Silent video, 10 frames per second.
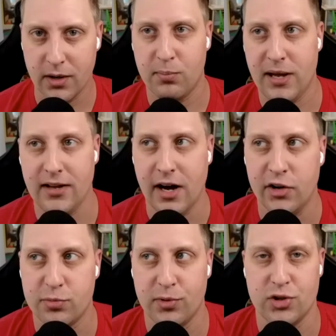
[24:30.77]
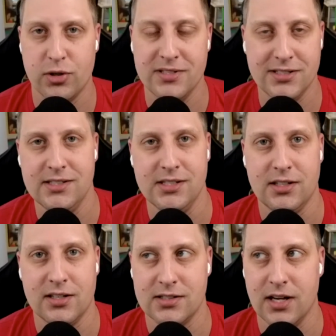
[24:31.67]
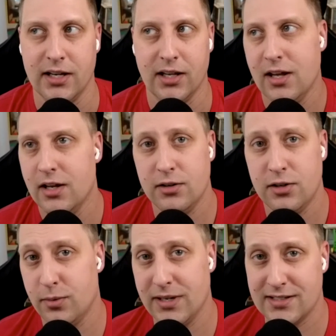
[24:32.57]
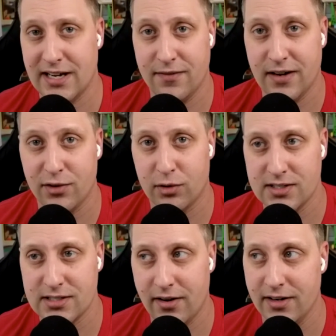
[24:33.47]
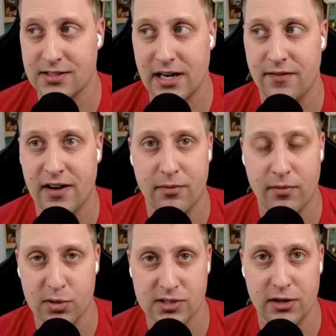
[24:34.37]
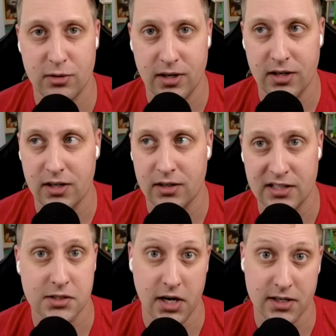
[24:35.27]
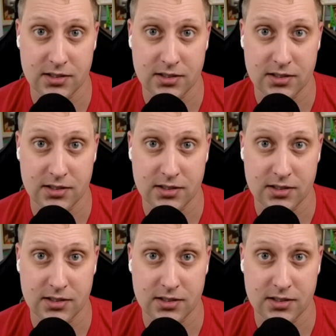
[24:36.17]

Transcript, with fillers: paint entrepreneurship as easy because, like, right. dude, when it's 95 degrees out and it's 95% humidity, it sucks.